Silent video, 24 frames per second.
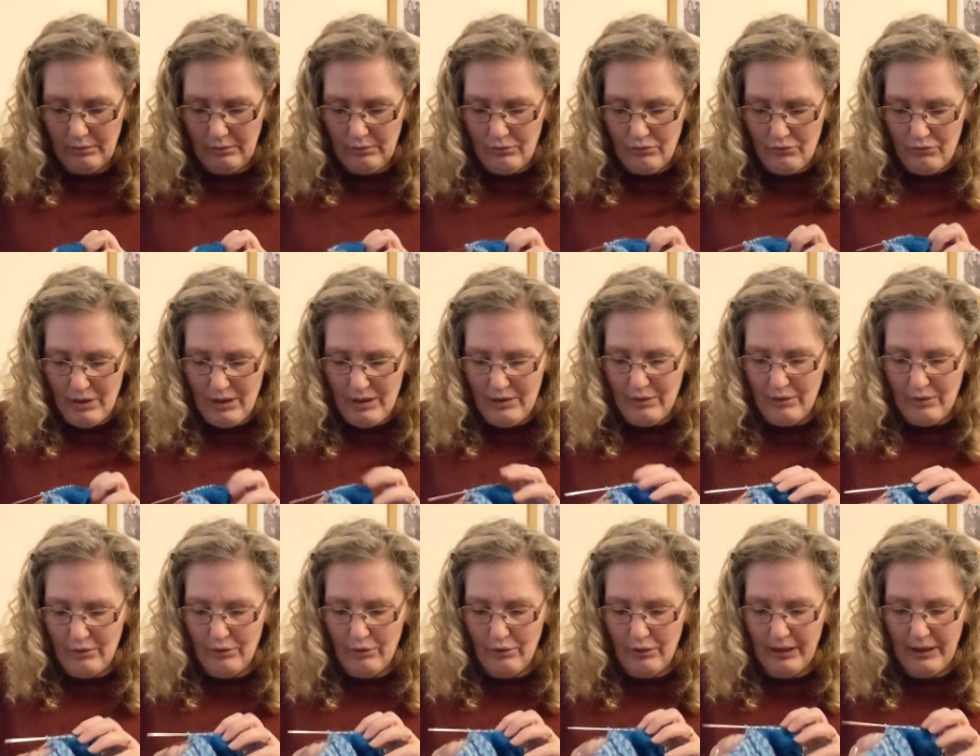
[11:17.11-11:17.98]
try not
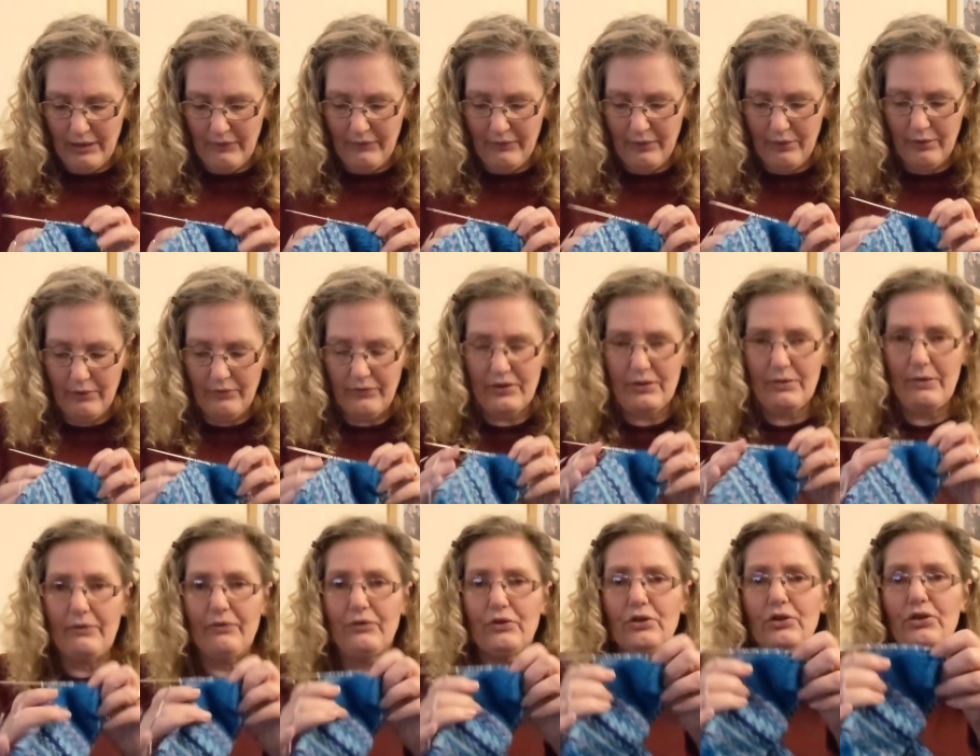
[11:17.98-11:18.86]
knock anything off so
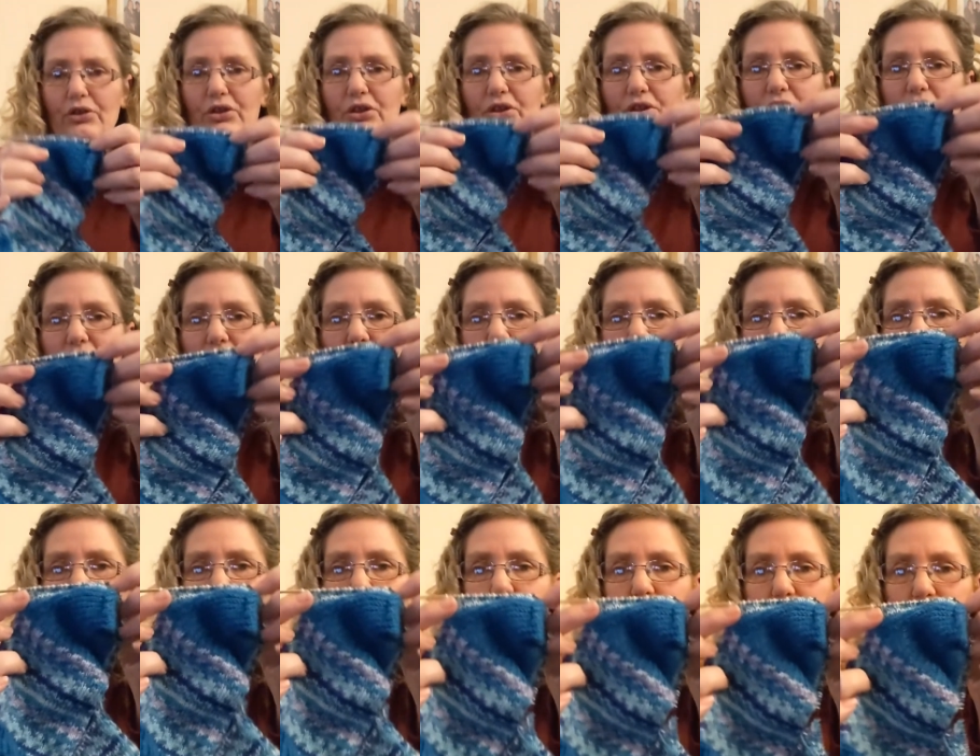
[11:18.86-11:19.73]
I've just
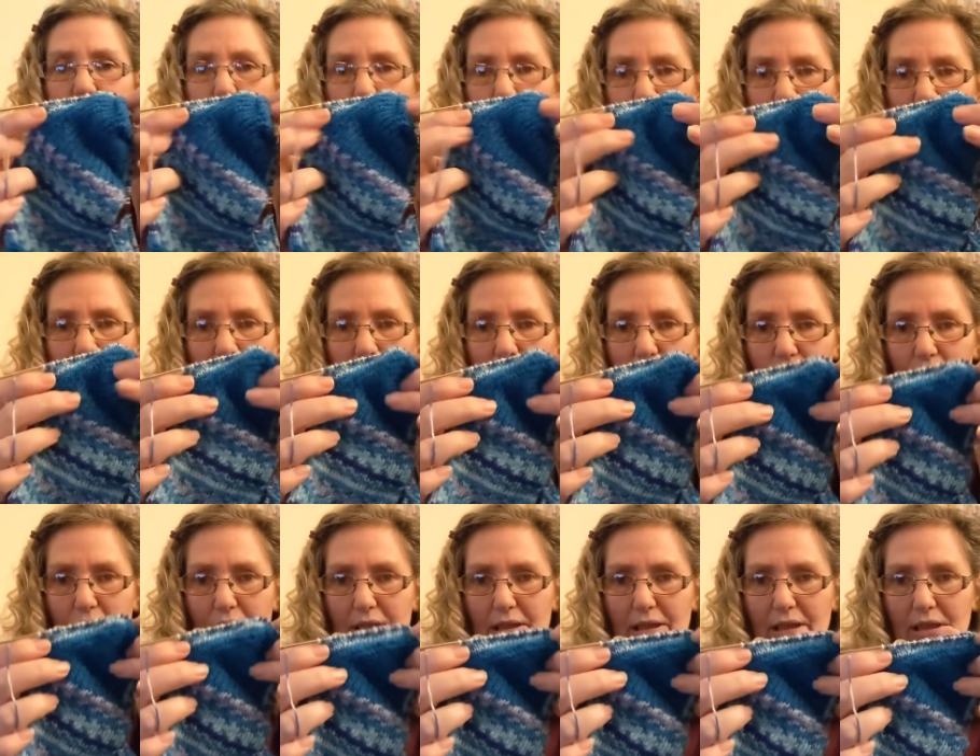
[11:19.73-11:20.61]
started doing the
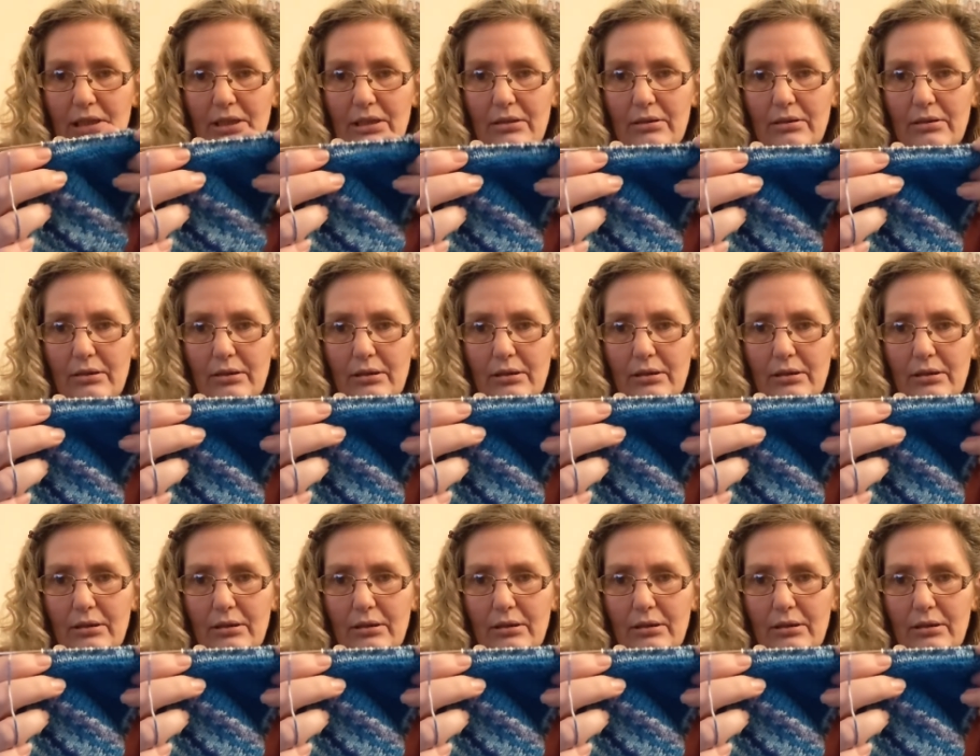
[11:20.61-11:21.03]
decreases